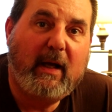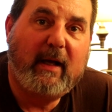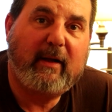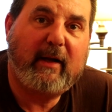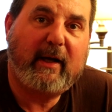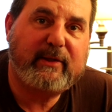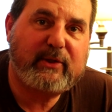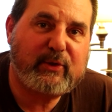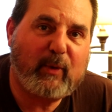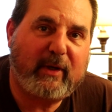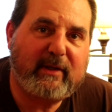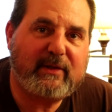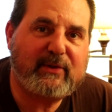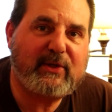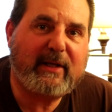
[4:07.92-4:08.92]
And I just wanted
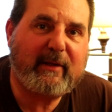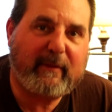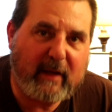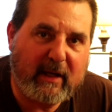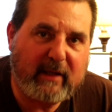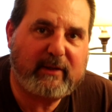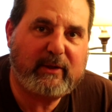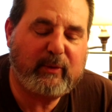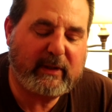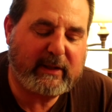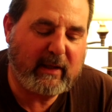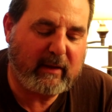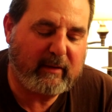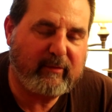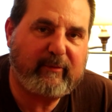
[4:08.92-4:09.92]
to say thank you
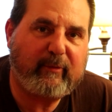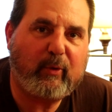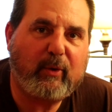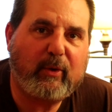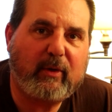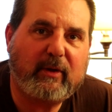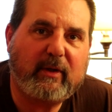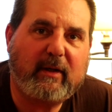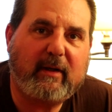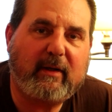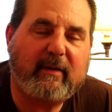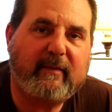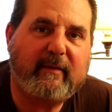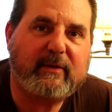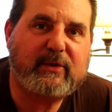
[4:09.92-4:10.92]
again for
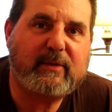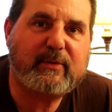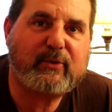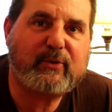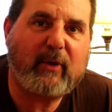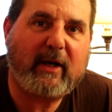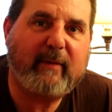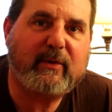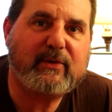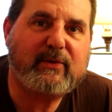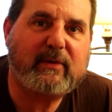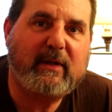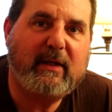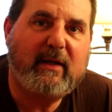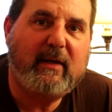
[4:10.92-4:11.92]
uh, the subscribers
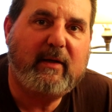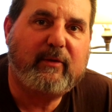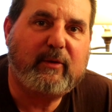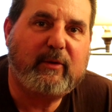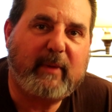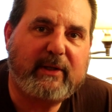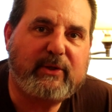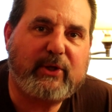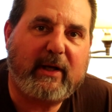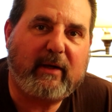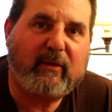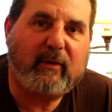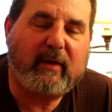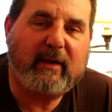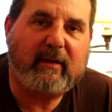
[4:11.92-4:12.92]
to my
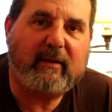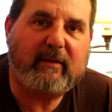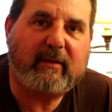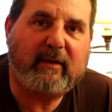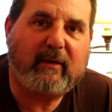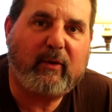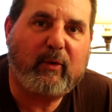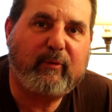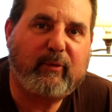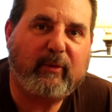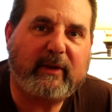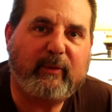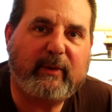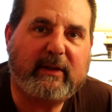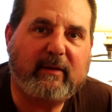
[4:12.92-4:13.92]
channel, and uh,
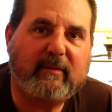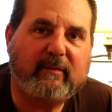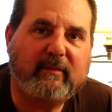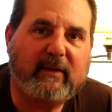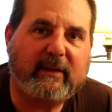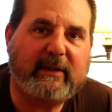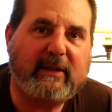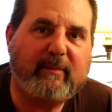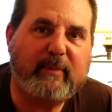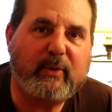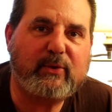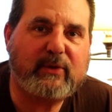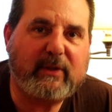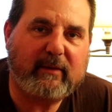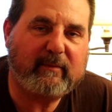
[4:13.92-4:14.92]
hopefully we can uh, keep
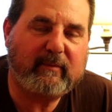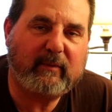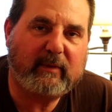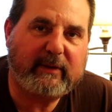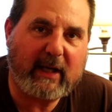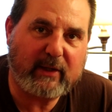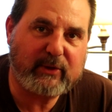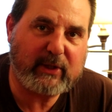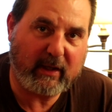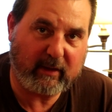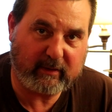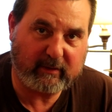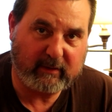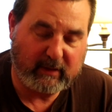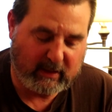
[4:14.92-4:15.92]
boosting Cache
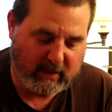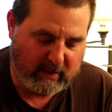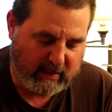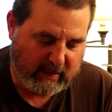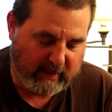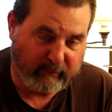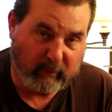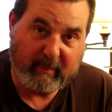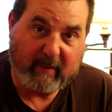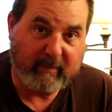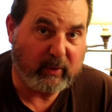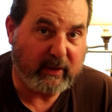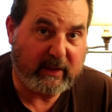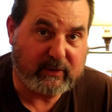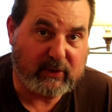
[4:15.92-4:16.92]
Canada. And
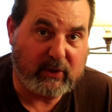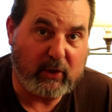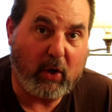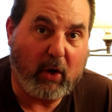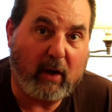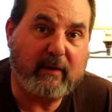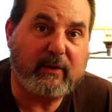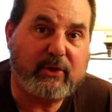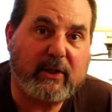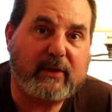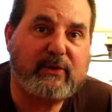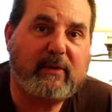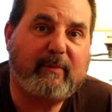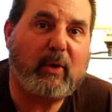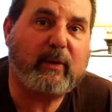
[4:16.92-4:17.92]
remember, it's not
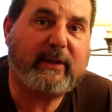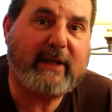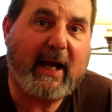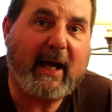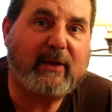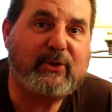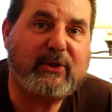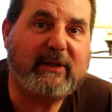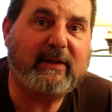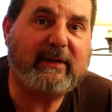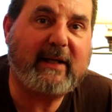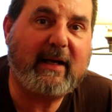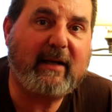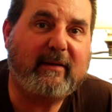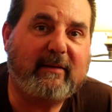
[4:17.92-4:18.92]
just about caching in
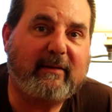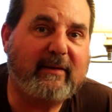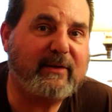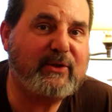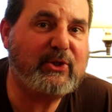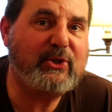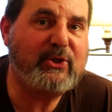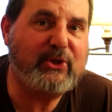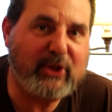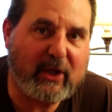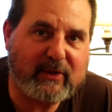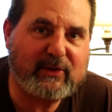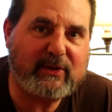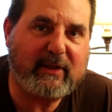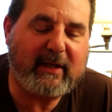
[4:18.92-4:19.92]
Canada, it's
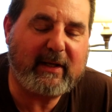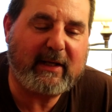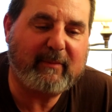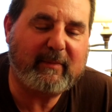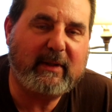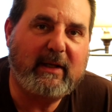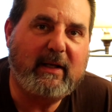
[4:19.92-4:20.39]
just a name.